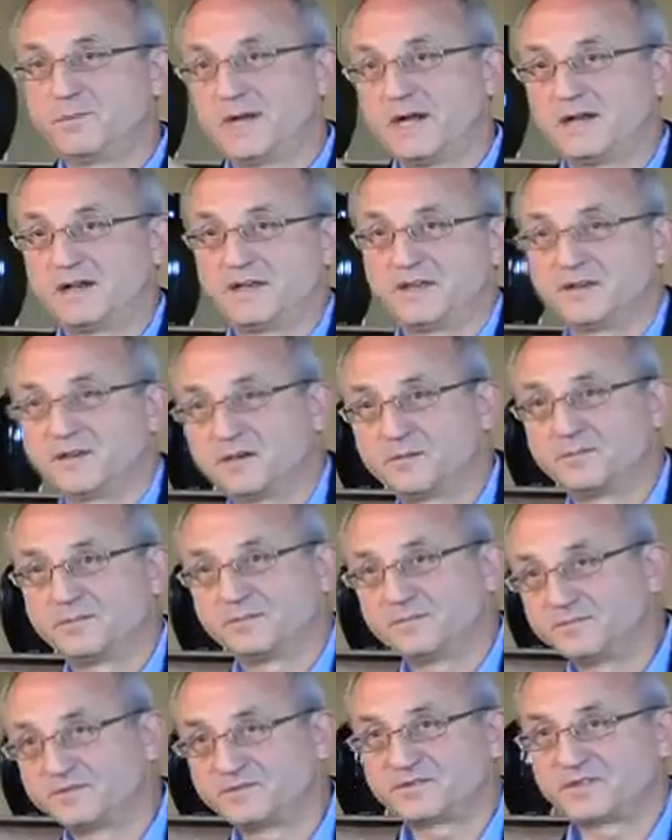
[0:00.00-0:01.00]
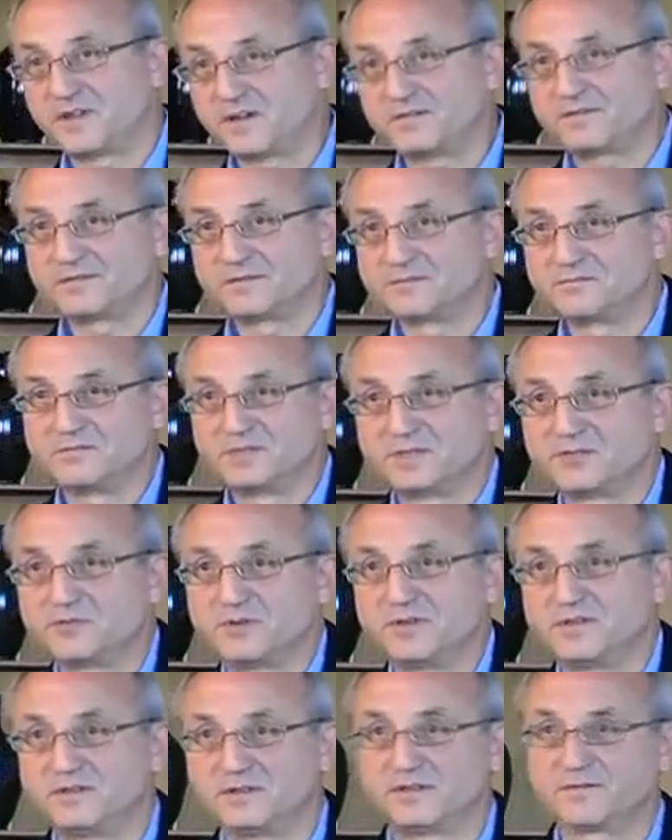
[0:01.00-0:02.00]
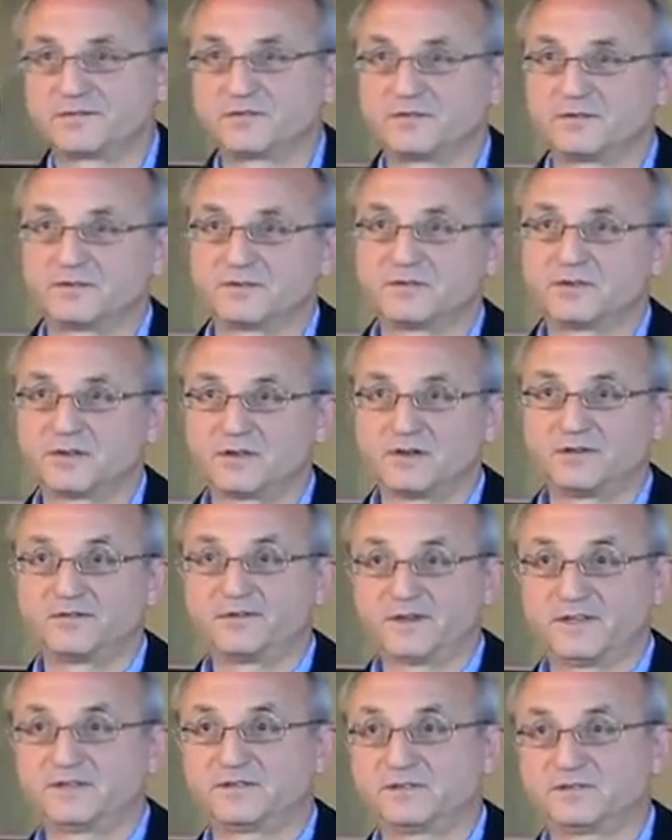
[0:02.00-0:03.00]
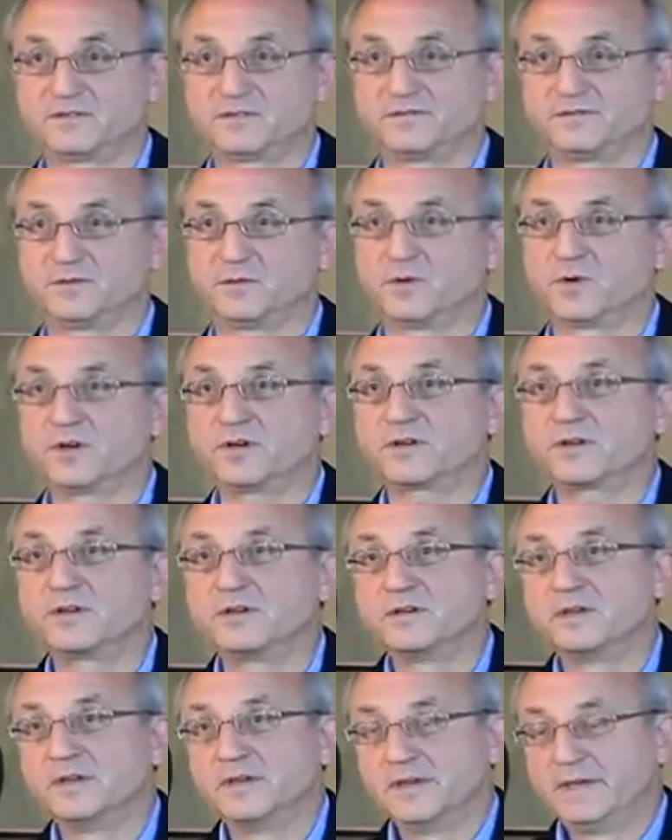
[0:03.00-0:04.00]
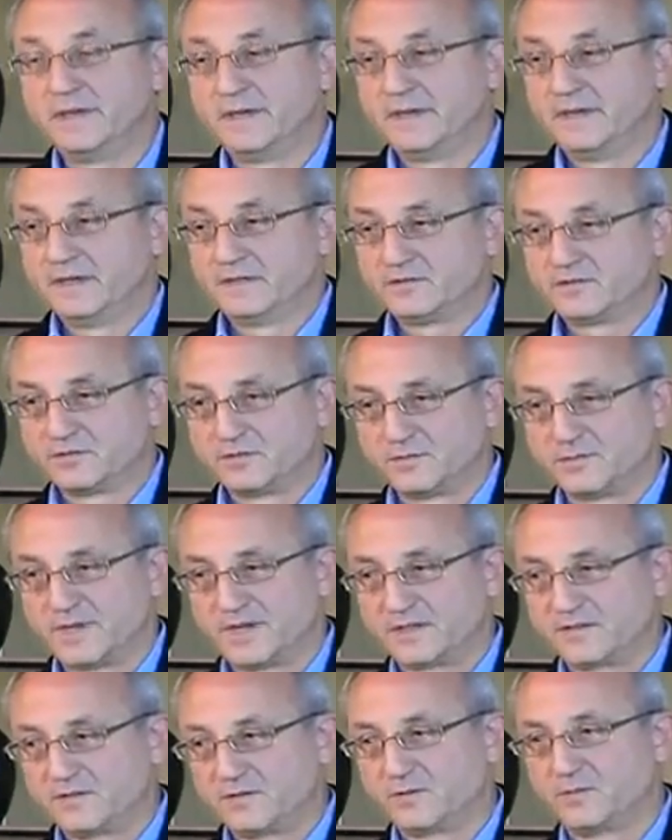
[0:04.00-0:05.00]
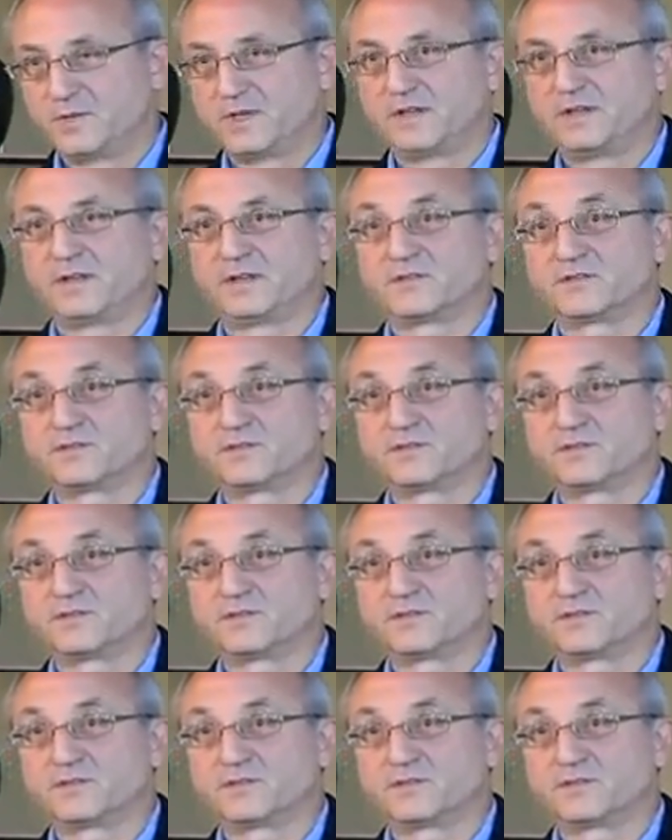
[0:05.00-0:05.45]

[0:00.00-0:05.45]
piling up stuff in between different phases of the work. So it makes your building